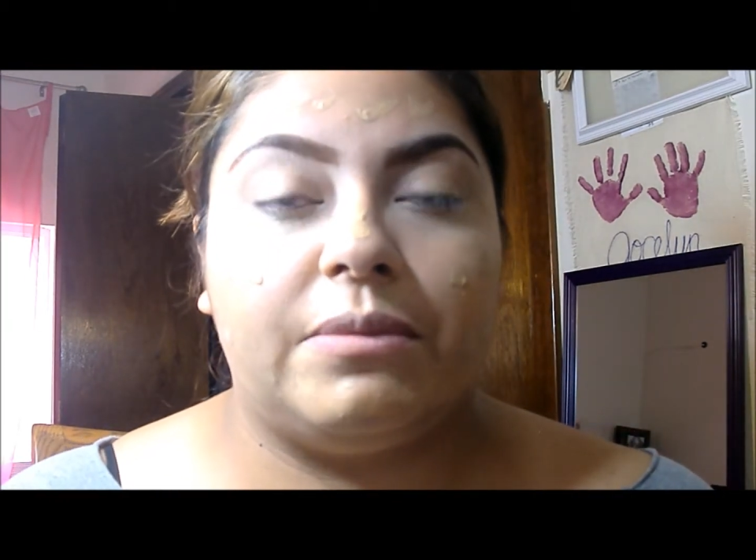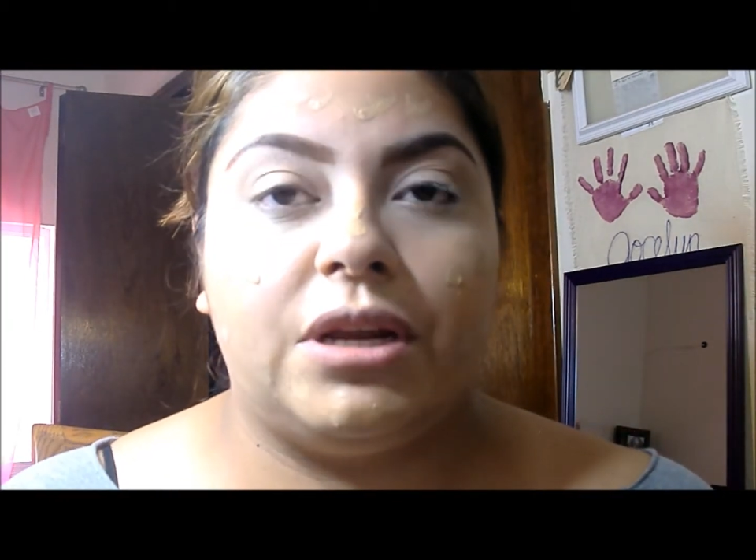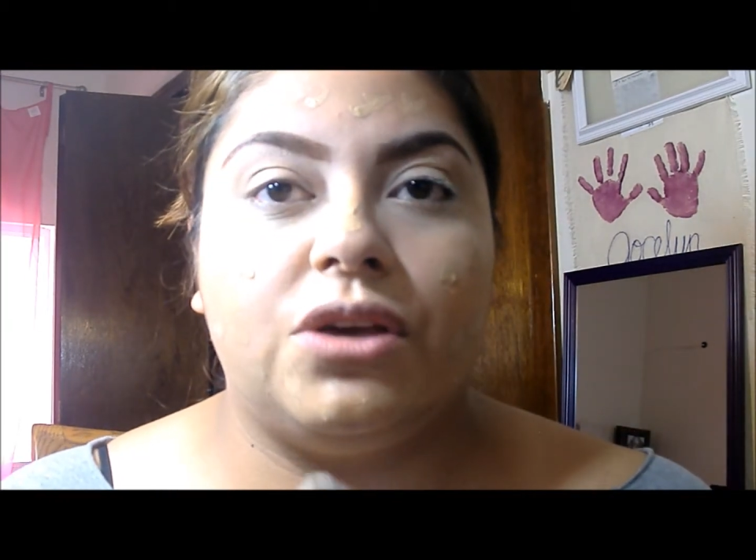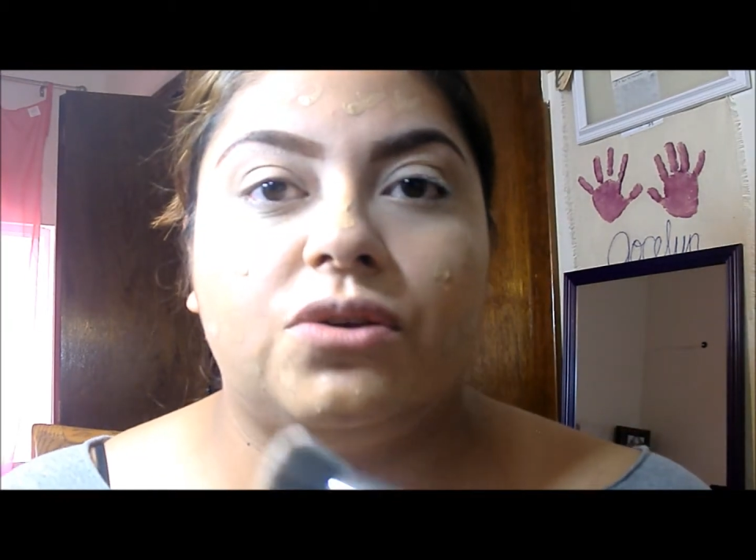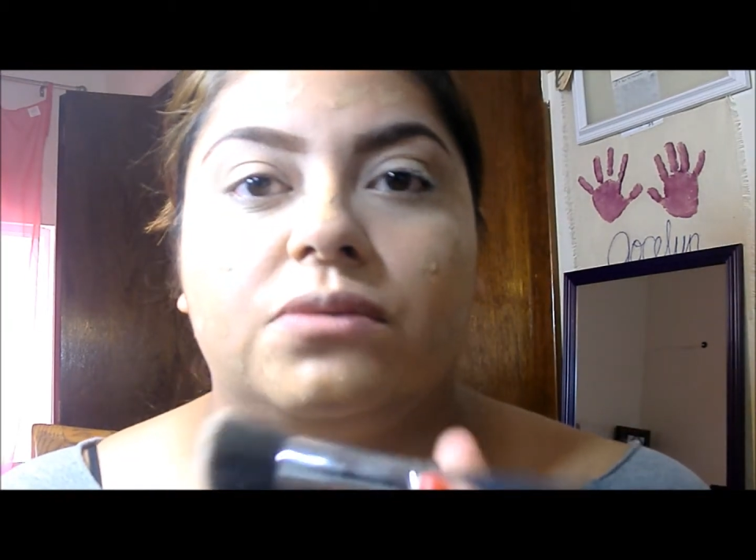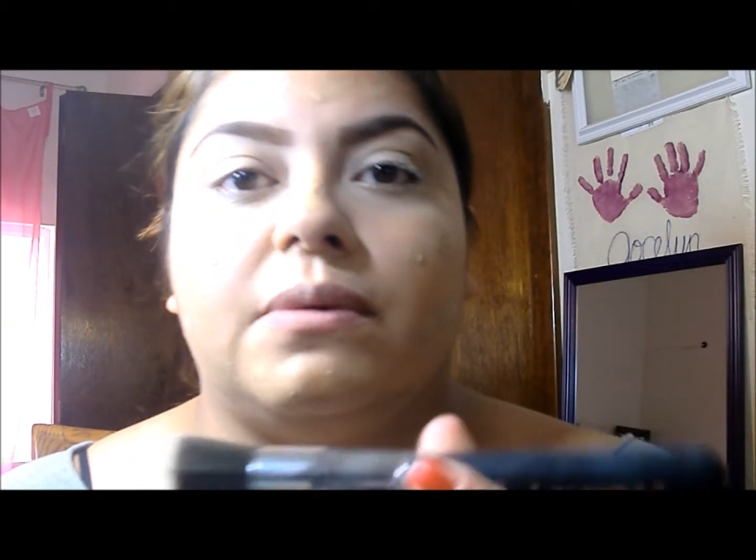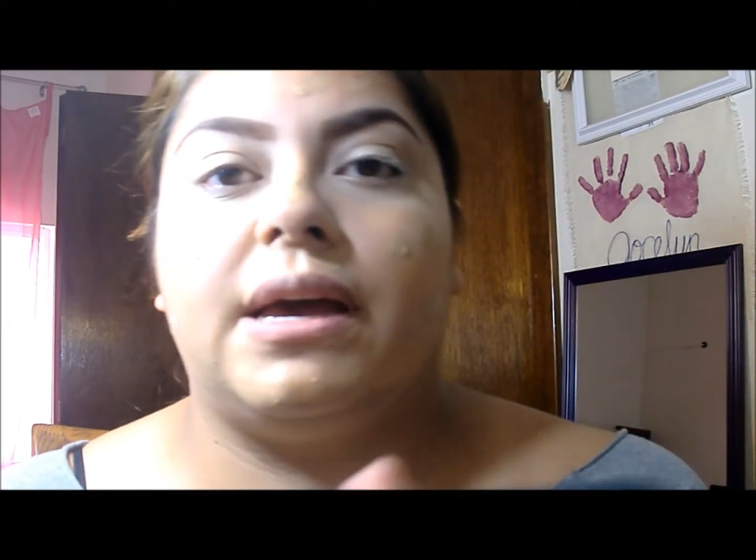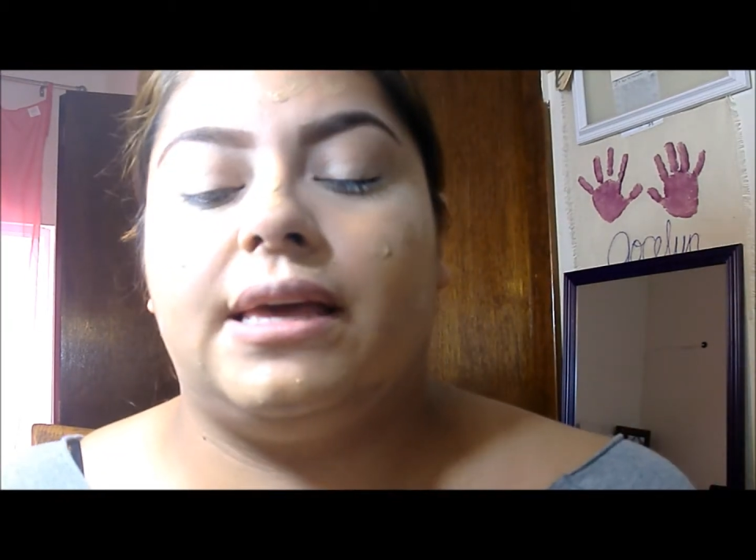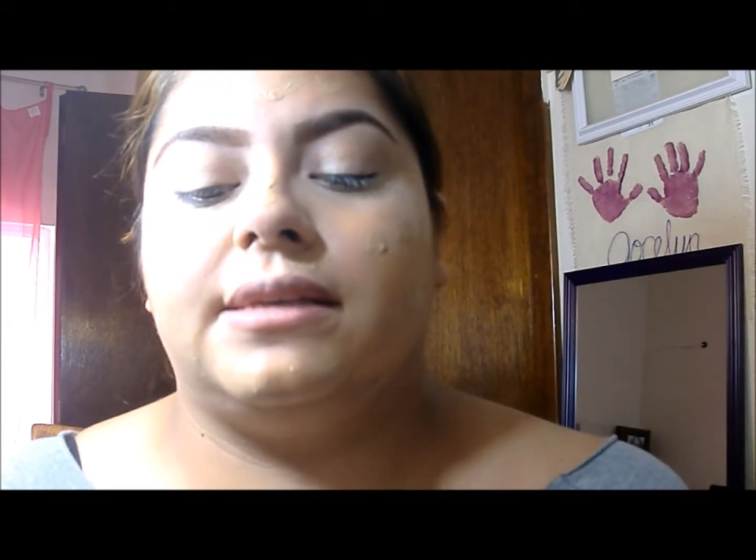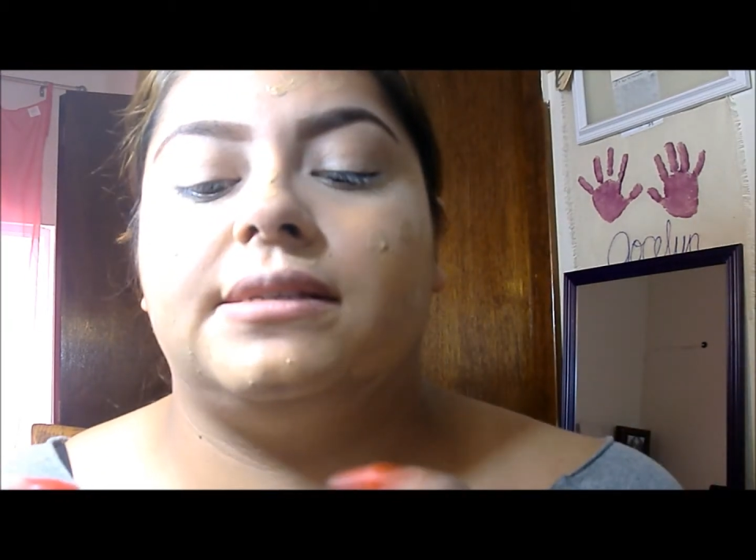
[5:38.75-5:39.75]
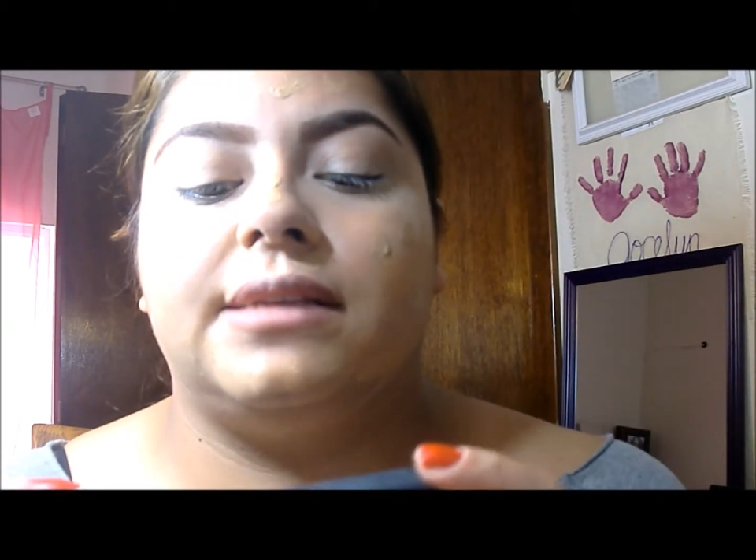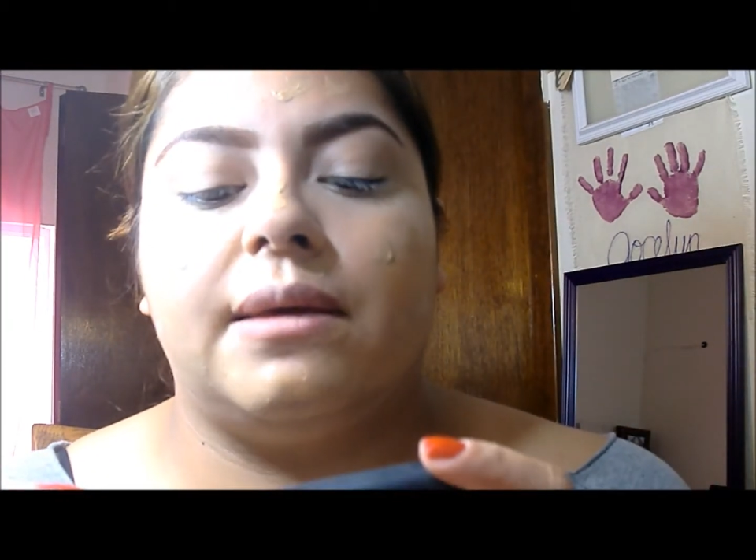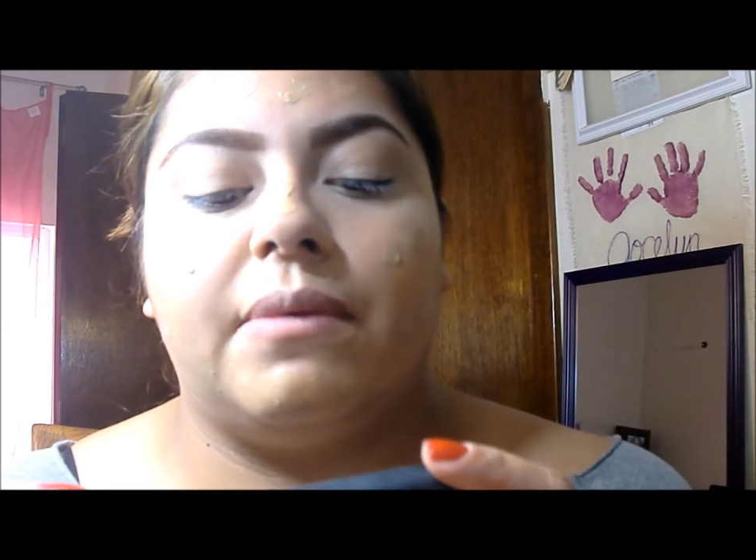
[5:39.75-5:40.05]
I'm going to use my Sigma